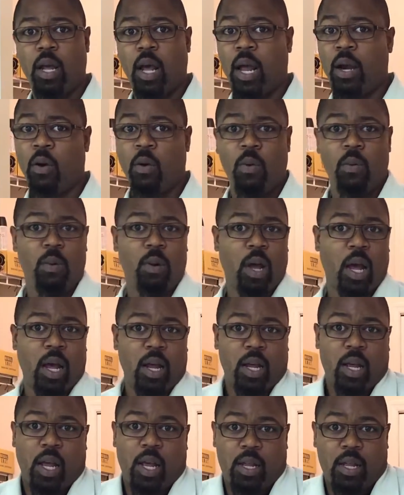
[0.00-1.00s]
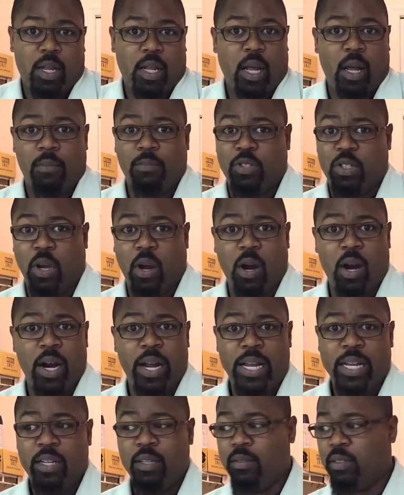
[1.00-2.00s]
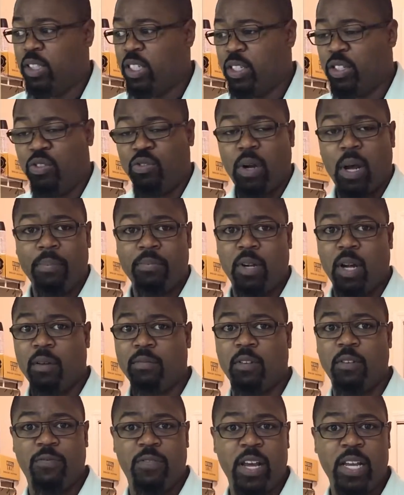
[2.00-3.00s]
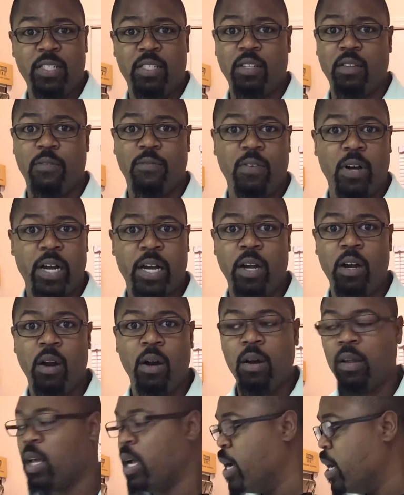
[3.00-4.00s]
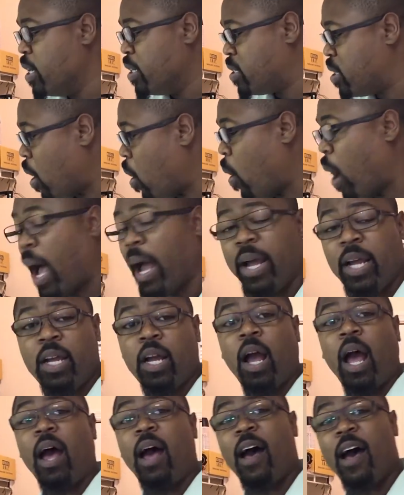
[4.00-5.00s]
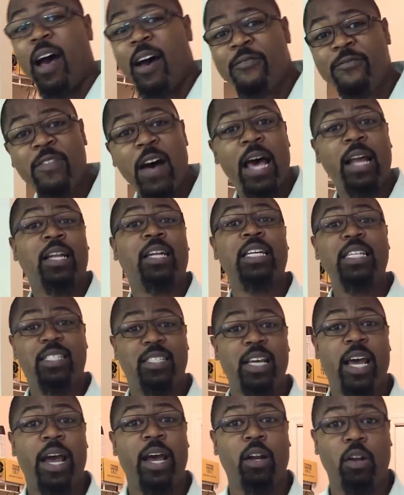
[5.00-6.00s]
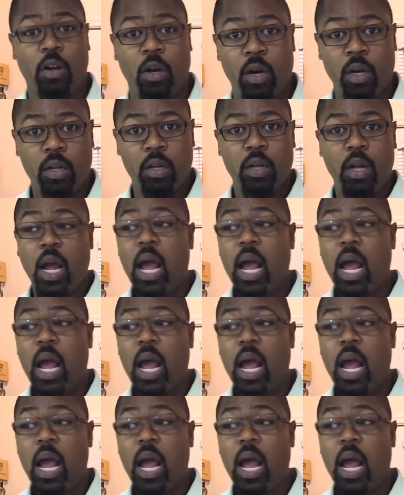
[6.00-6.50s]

I'm sorry, he just dropped off the face of the fucking earth. So I finally said, look,